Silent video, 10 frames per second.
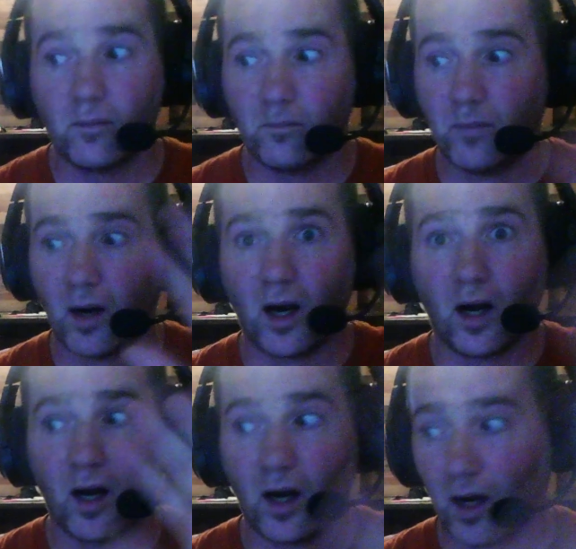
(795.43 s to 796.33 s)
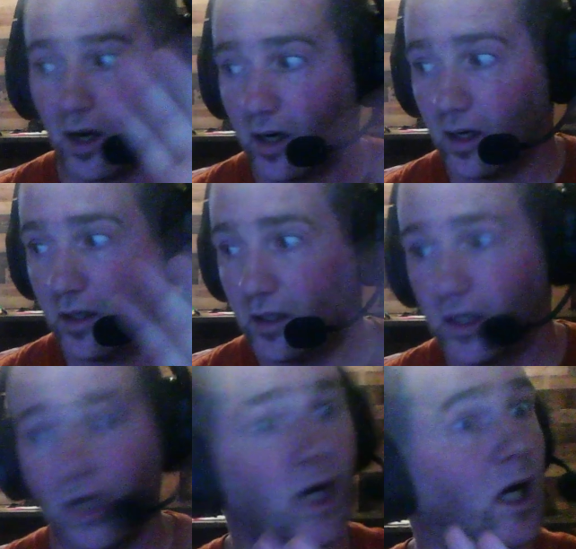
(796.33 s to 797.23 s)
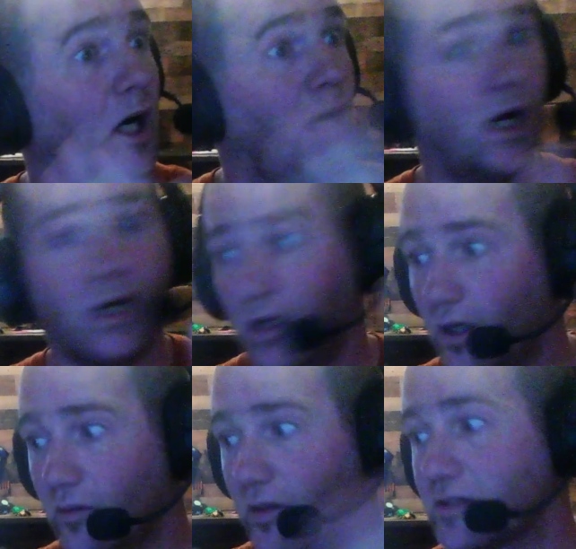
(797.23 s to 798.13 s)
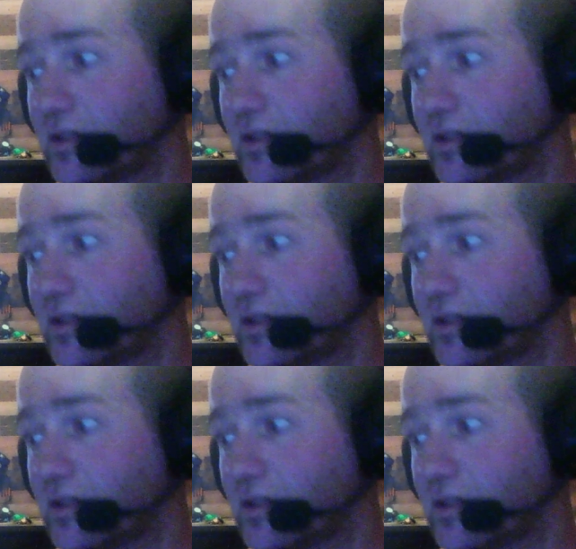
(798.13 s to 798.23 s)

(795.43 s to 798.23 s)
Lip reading: Bye. Where is it?